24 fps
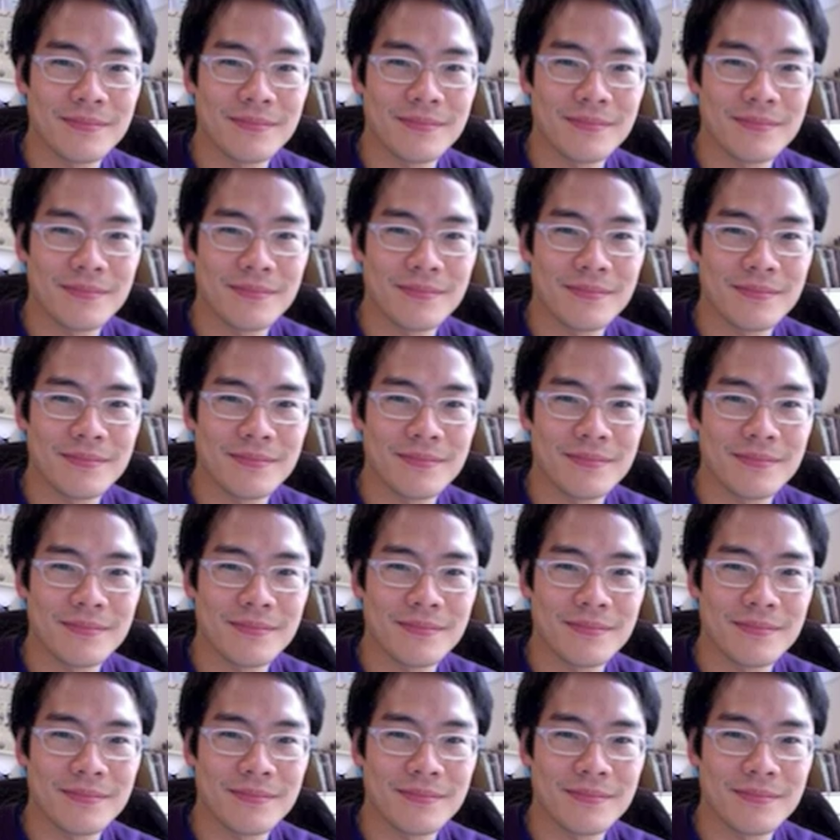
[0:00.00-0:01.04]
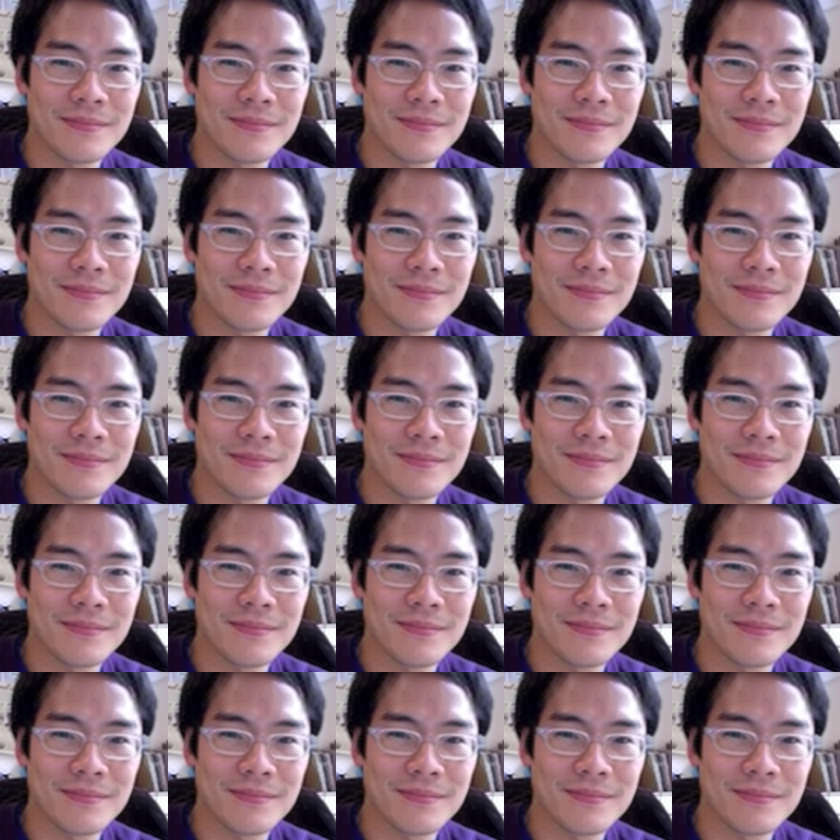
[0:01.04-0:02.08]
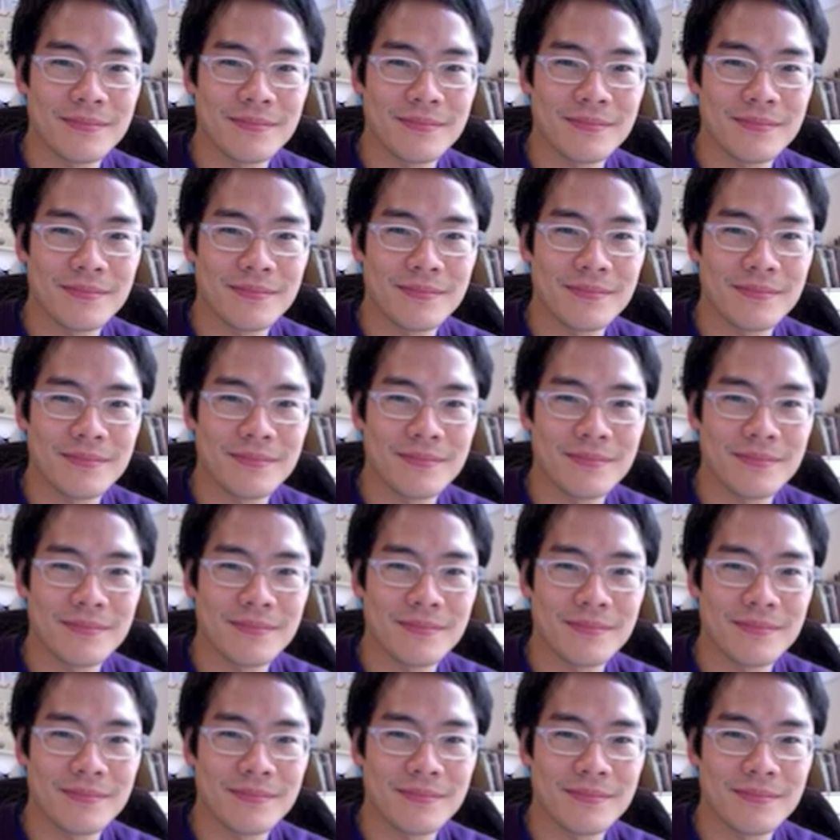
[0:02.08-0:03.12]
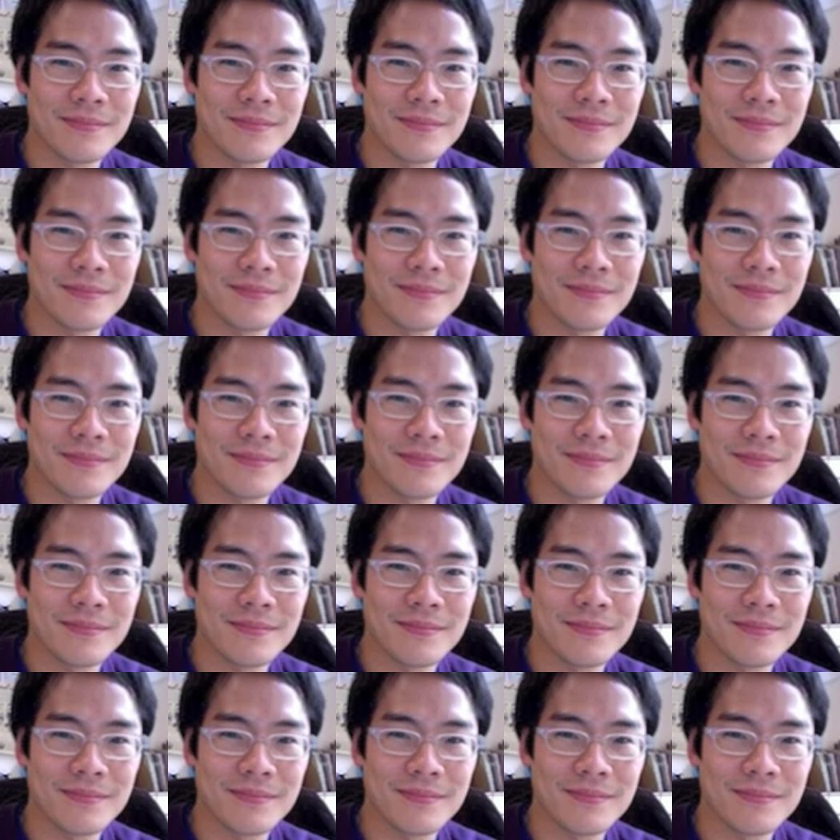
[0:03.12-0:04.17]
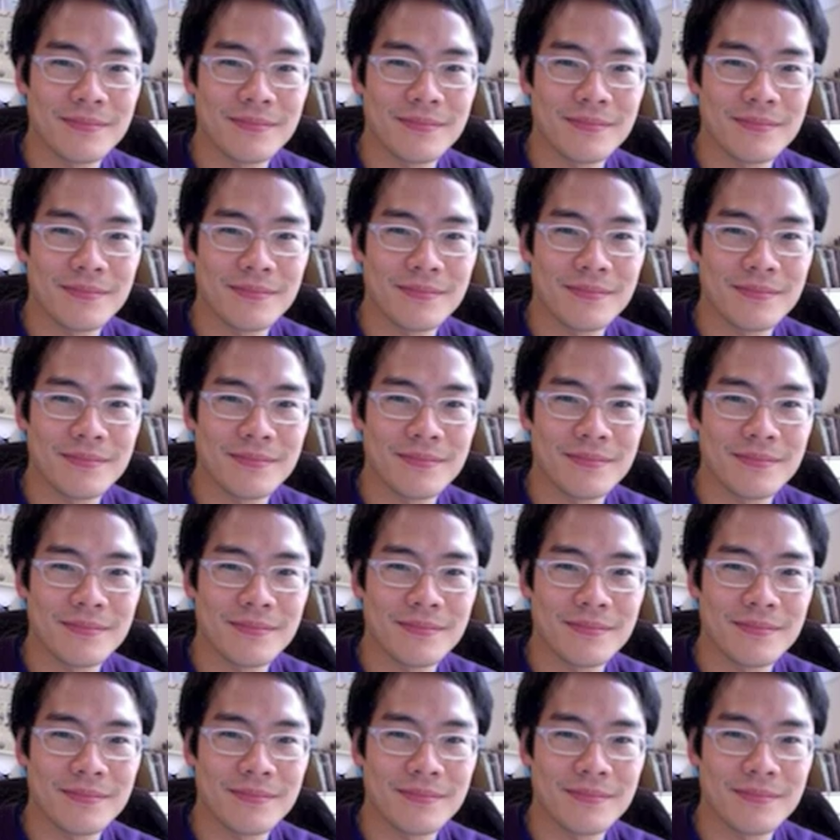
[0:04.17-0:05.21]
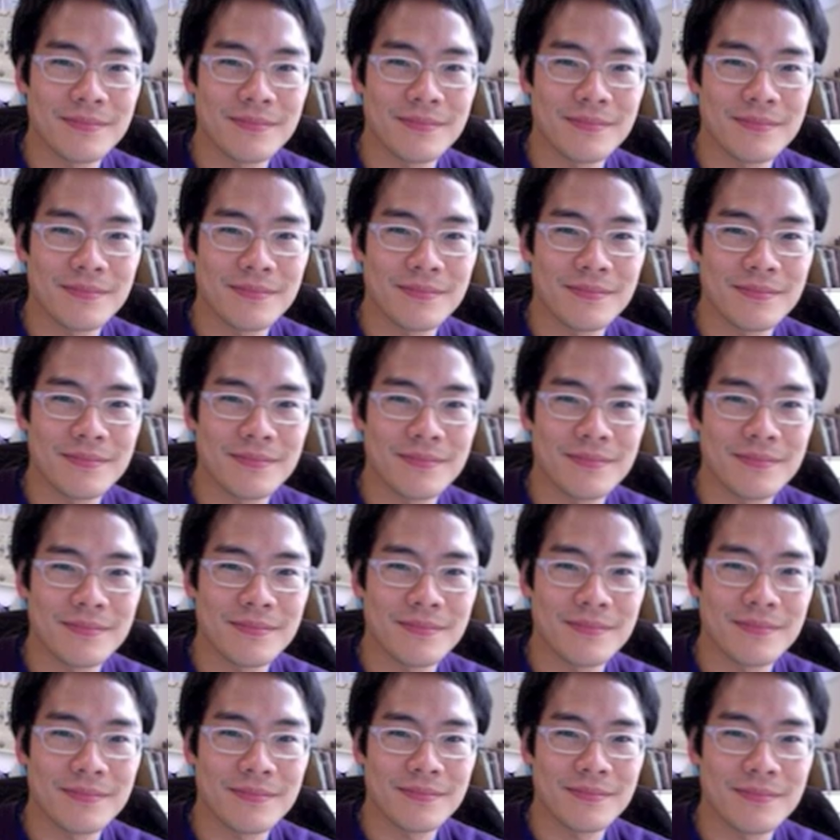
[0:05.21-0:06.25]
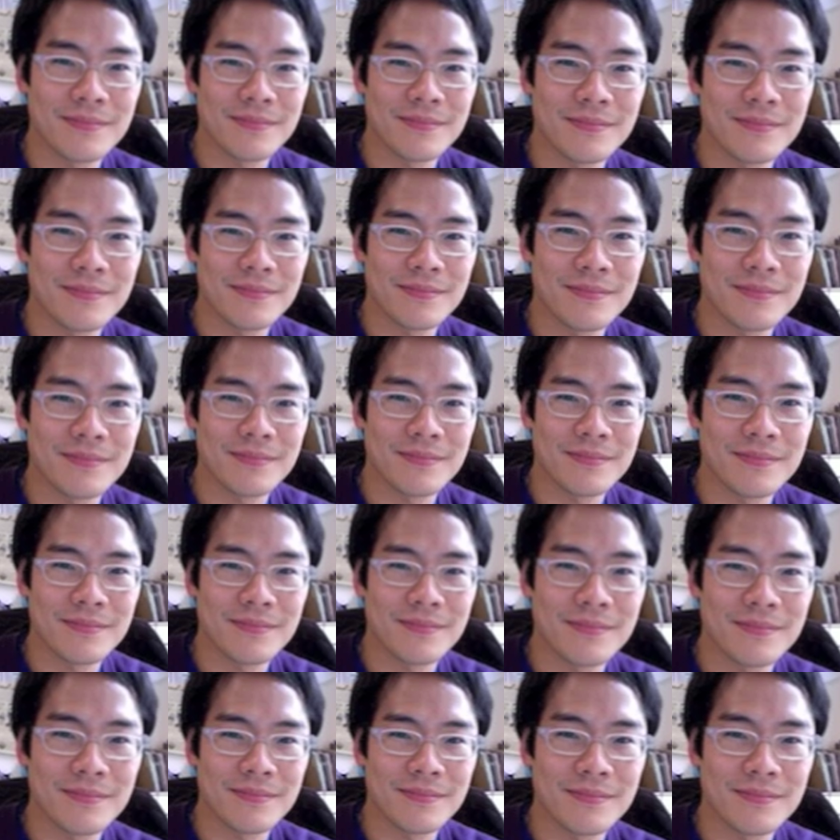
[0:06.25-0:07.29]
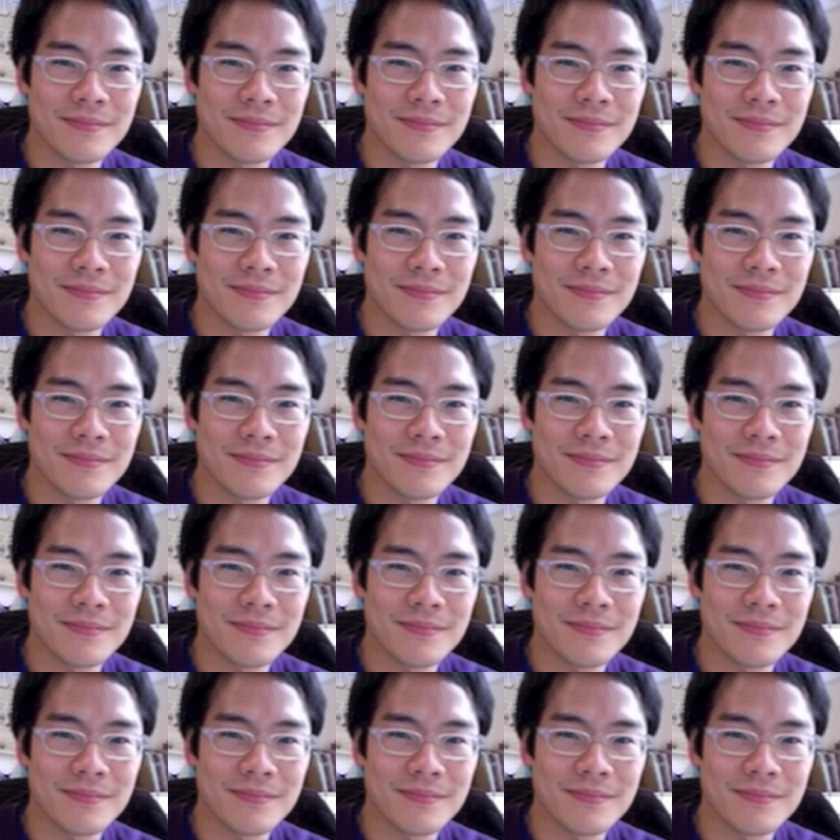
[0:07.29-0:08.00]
(silent)